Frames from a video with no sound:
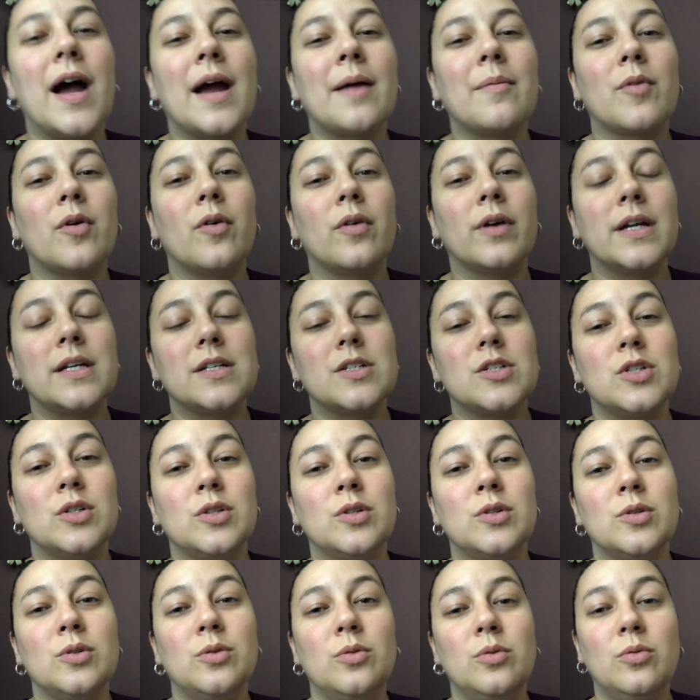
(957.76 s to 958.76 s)
I'm going
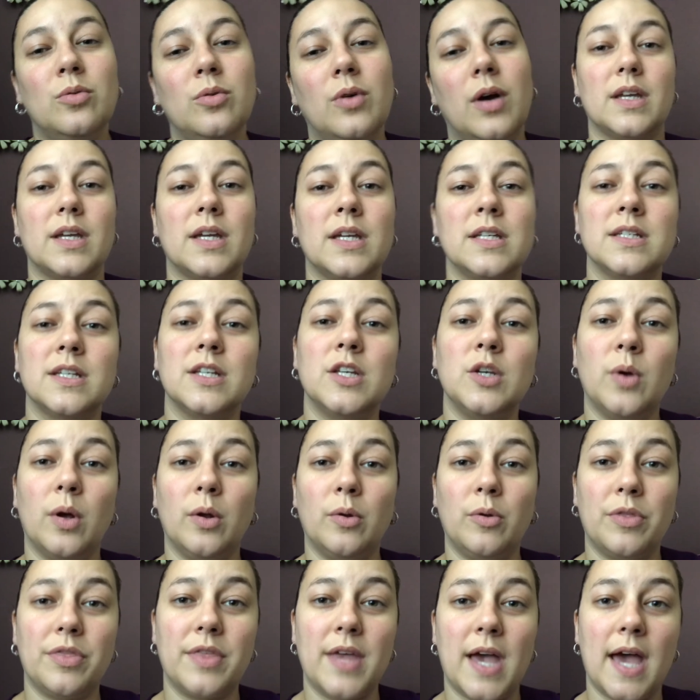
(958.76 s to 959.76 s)
to continue
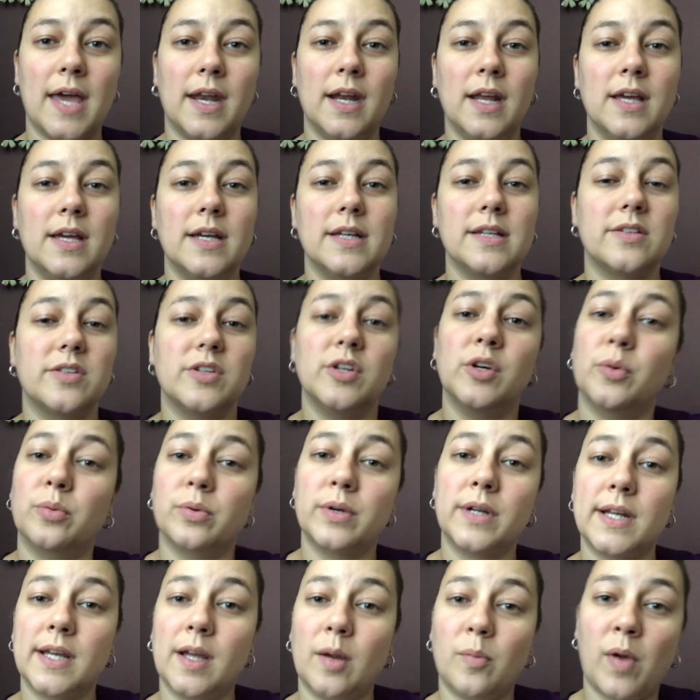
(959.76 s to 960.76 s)
on with that. Still
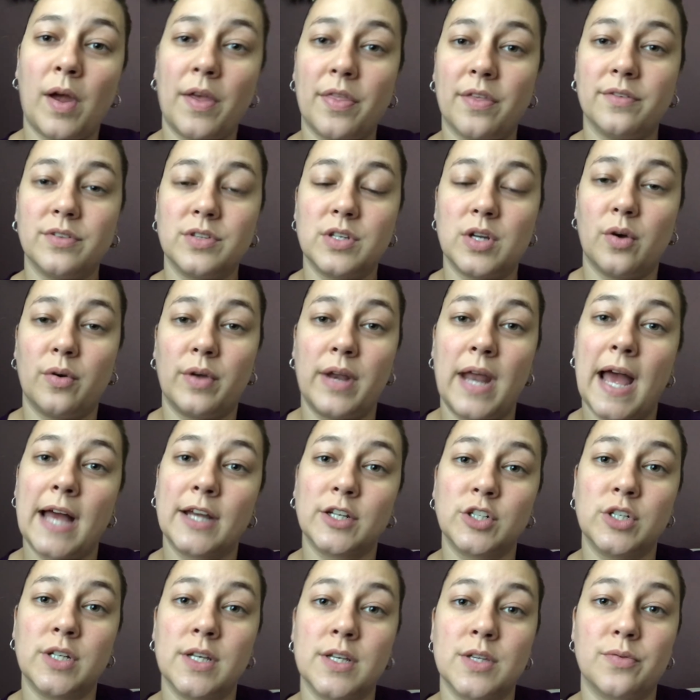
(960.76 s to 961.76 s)
reading A Breath of Snow and
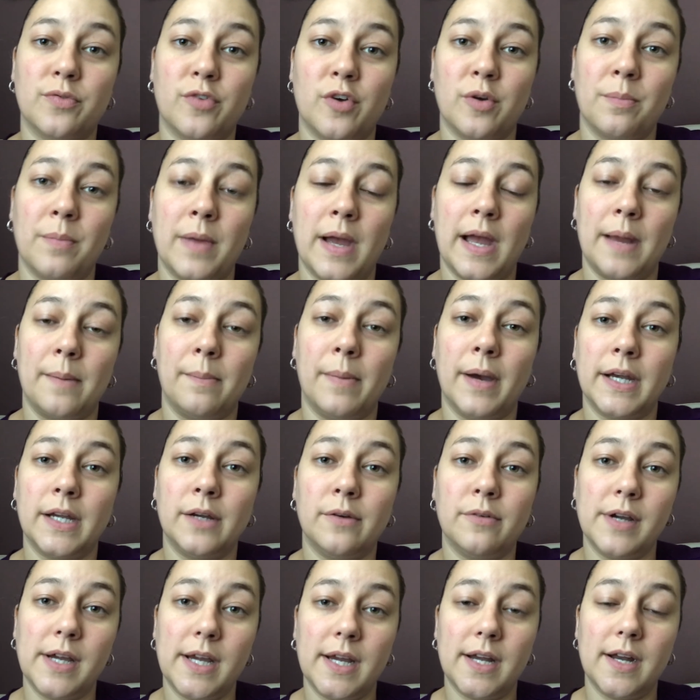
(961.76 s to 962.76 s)
Ashes for my
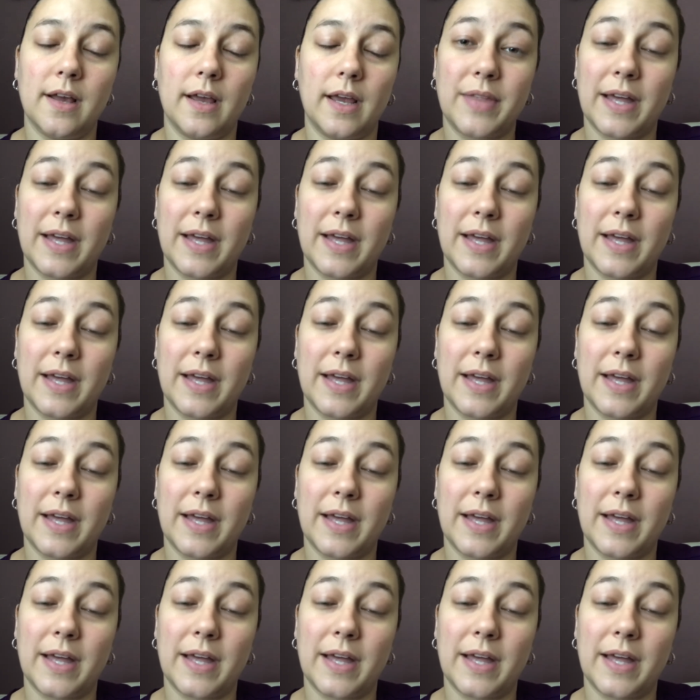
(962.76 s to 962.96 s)
buddy read.